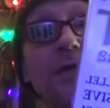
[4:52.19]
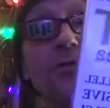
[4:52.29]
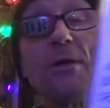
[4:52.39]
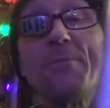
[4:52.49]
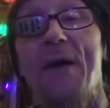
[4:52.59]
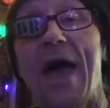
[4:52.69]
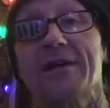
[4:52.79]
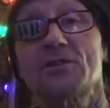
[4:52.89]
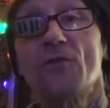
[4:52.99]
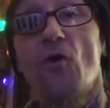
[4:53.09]
three
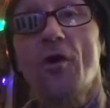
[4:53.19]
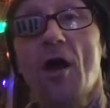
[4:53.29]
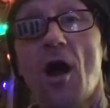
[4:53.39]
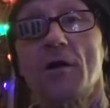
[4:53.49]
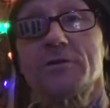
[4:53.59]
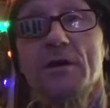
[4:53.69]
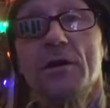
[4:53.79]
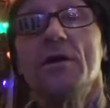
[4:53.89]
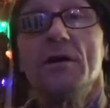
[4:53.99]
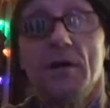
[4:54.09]
packs, four cards.
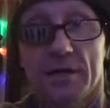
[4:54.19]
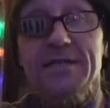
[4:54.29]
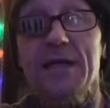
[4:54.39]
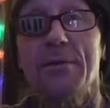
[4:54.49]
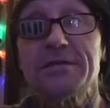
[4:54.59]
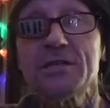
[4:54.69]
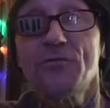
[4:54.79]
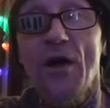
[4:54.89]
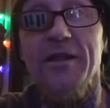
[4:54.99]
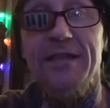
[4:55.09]
Guess how much this
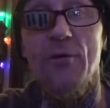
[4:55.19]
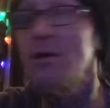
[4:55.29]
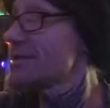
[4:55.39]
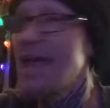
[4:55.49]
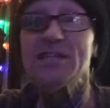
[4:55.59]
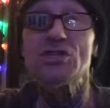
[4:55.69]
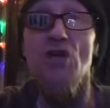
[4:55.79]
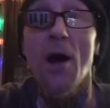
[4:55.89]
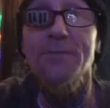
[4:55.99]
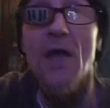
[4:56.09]
fucking thing was? It
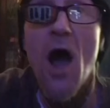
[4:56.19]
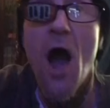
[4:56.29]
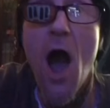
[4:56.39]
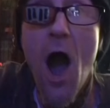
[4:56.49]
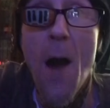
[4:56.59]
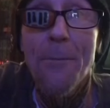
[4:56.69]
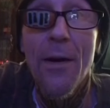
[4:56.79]
jumped up.